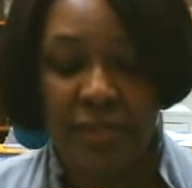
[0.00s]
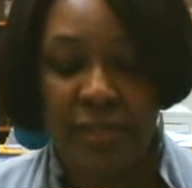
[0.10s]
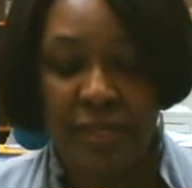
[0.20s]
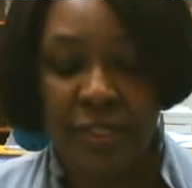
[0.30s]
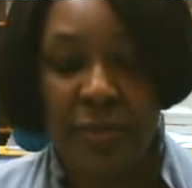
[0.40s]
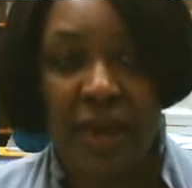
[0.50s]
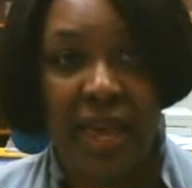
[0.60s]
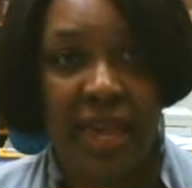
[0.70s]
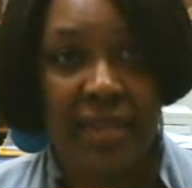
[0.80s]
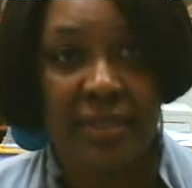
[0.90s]
Teach by
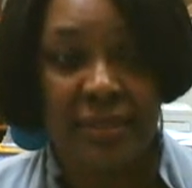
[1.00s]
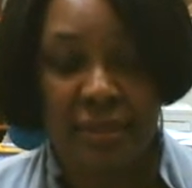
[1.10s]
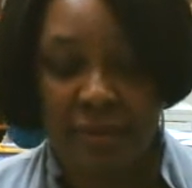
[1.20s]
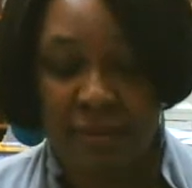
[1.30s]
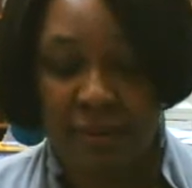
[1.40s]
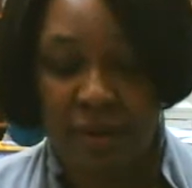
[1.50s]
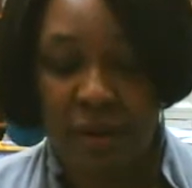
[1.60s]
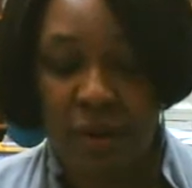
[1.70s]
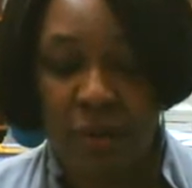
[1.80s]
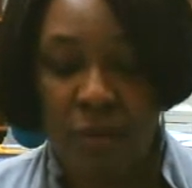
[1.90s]
asking
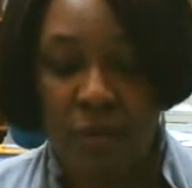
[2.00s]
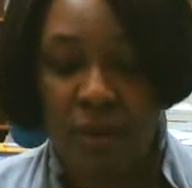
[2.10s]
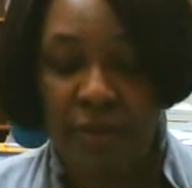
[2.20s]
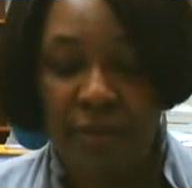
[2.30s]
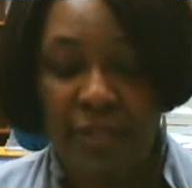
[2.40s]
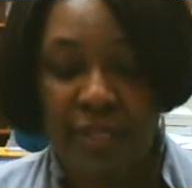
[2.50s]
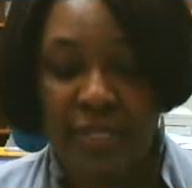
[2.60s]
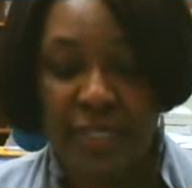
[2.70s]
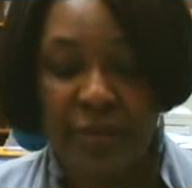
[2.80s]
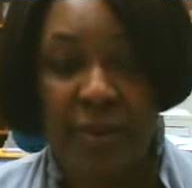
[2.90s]
rather than
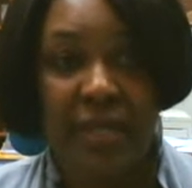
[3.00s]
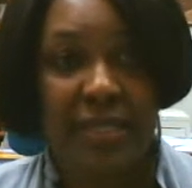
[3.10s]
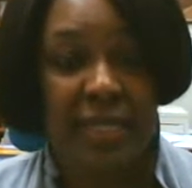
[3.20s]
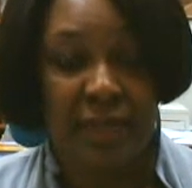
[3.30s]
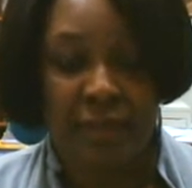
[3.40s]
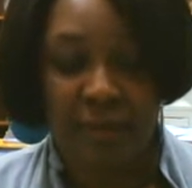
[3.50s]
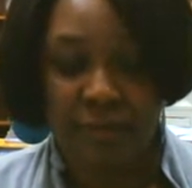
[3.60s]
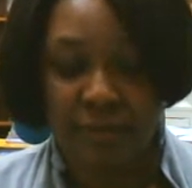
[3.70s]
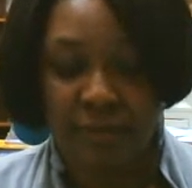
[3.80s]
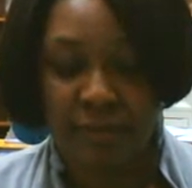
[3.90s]
teach by telling.
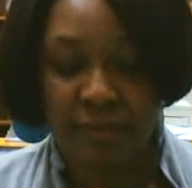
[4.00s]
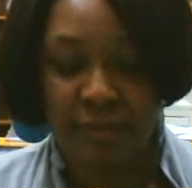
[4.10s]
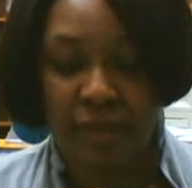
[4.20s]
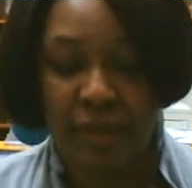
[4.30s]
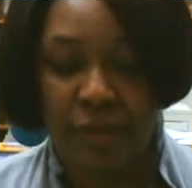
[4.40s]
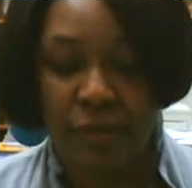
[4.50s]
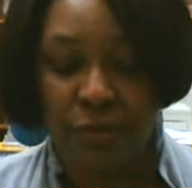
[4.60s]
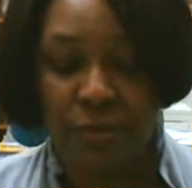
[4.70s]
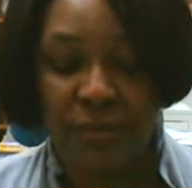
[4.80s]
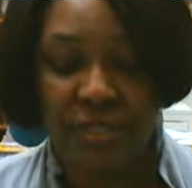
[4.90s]

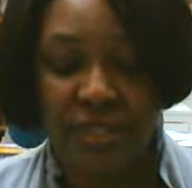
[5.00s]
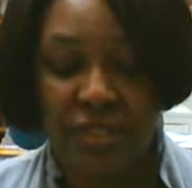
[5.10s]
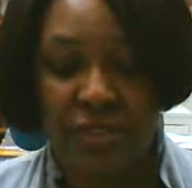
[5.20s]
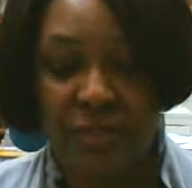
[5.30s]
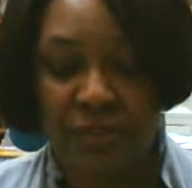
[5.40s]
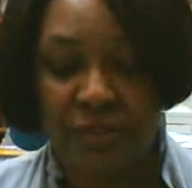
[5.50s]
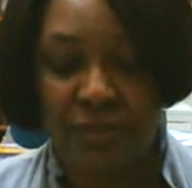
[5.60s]
Group discussion.